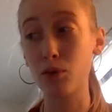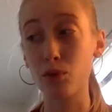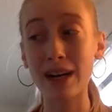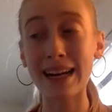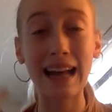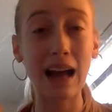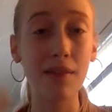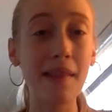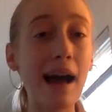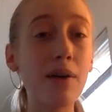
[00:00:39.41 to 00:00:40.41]
read
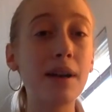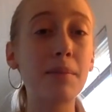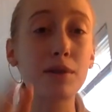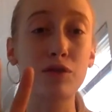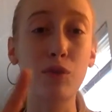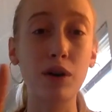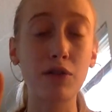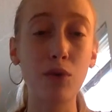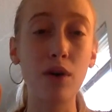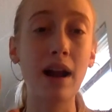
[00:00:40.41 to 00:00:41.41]
out loud numbers
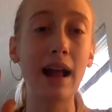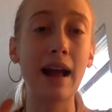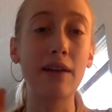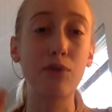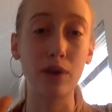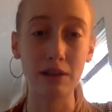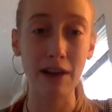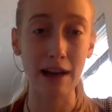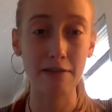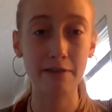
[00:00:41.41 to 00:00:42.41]
44 and
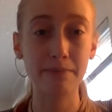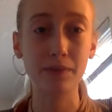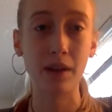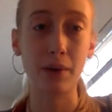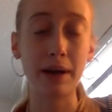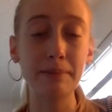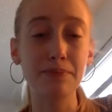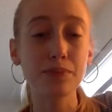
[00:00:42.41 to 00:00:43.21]
45, okay?